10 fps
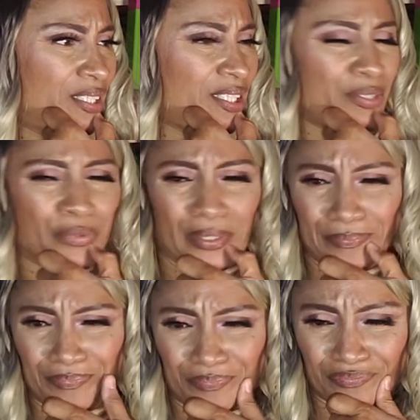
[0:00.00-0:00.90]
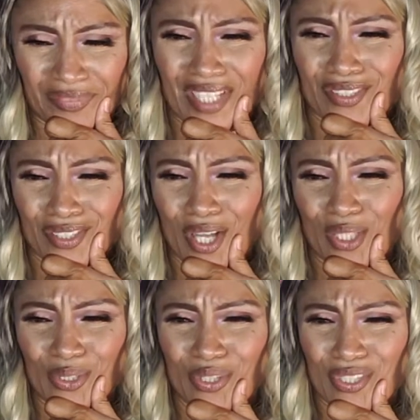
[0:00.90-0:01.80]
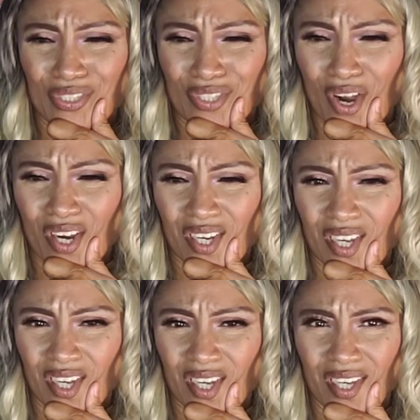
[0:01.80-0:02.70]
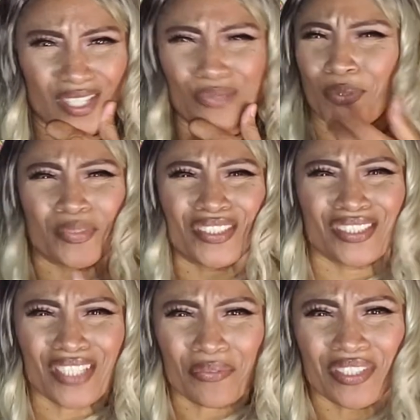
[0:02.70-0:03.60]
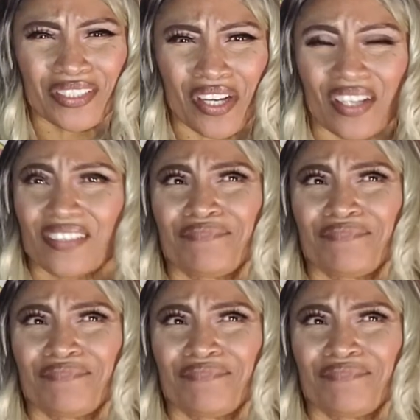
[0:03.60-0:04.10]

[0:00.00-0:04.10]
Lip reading: Anyway, they used to call her the dark, ugly one, but she's not really dark.